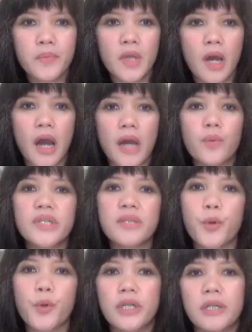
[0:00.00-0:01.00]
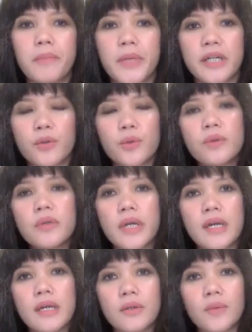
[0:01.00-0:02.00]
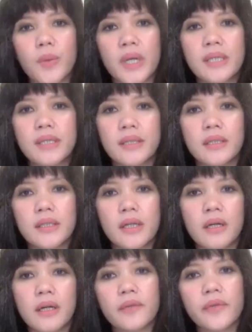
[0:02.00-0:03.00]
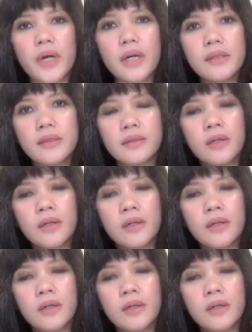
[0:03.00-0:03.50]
I was born in Bandung and raised in Jakarta,